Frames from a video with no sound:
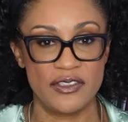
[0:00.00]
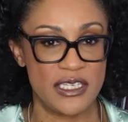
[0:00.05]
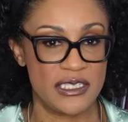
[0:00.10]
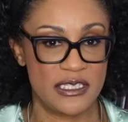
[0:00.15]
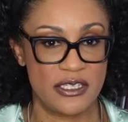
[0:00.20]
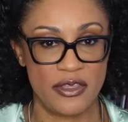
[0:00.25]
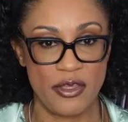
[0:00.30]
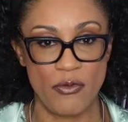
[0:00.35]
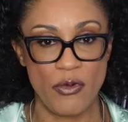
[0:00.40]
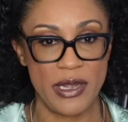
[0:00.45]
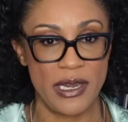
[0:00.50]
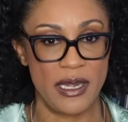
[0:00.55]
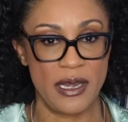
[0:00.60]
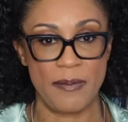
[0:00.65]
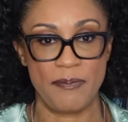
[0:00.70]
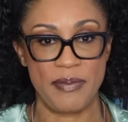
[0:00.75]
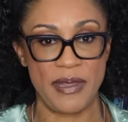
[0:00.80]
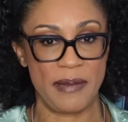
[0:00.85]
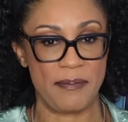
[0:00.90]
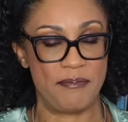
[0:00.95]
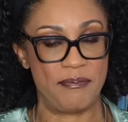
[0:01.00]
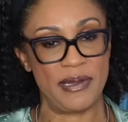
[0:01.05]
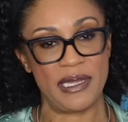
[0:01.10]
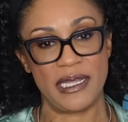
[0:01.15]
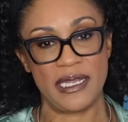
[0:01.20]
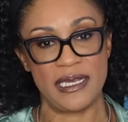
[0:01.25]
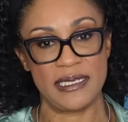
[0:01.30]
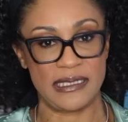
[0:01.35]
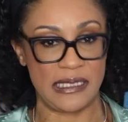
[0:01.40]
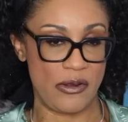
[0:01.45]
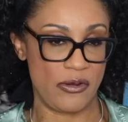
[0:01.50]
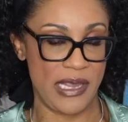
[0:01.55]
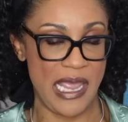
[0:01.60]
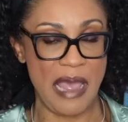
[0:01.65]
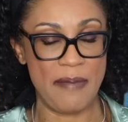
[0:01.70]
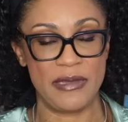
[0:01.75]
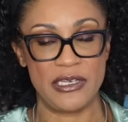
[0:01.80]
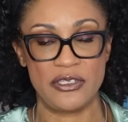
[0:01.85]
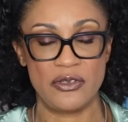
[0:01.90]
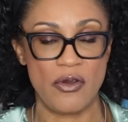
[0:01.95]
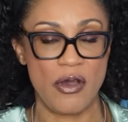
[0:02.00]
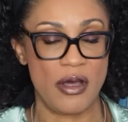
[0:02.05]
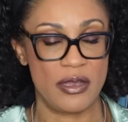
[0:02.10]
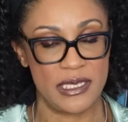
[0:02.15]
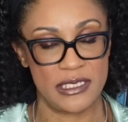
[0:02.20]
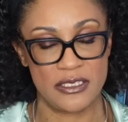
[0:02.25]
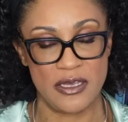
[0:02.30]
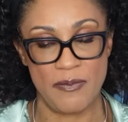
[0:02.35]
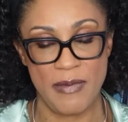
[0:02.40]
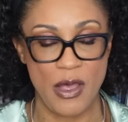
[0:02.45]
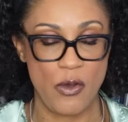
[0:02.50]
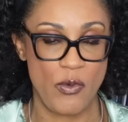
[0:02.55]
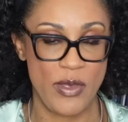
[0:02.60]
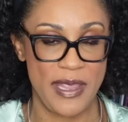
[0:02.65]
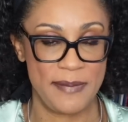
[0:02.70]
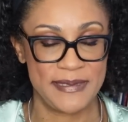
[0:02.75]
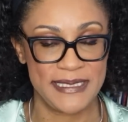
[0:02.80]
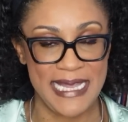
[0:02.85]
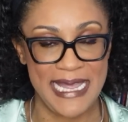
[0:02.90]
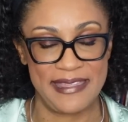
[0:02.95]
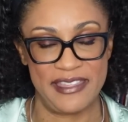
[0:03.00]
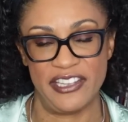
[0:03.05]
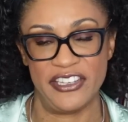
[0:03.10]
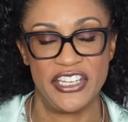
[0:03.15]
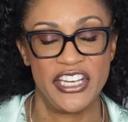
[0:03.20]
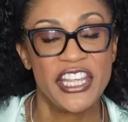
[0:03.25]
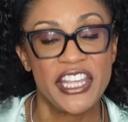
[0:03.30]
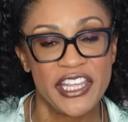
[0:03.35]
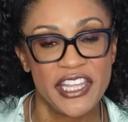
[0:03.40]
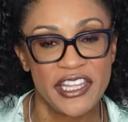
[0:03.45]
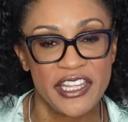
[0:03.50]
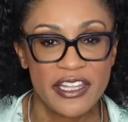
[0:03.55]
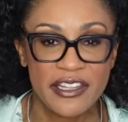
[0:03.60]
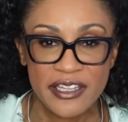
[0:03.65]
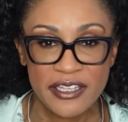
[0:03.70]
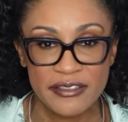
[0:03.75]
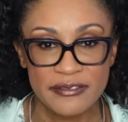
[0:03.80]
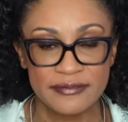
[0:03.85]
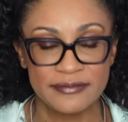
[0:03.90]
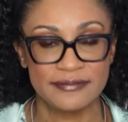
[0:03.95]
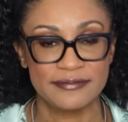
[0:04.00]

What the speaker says: Just throw it in a big bucket and say, okay, I'm going to do all this on my website, The Teague.